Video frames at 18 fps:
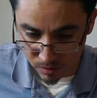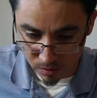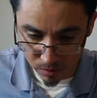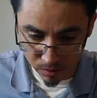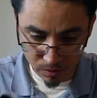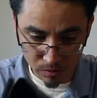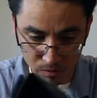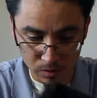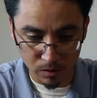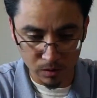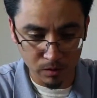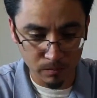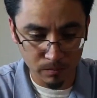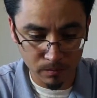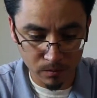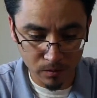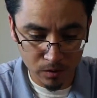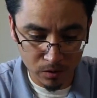these
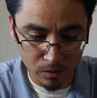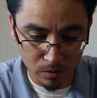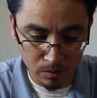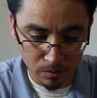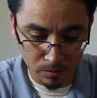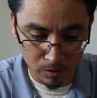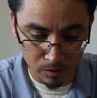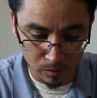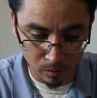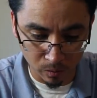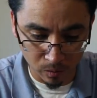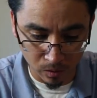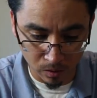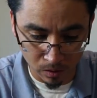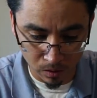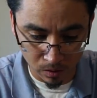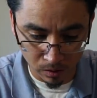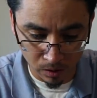tubes are
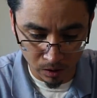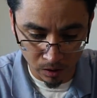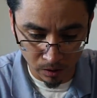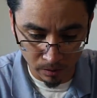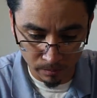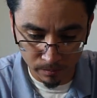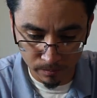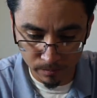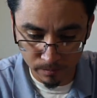worth a lot.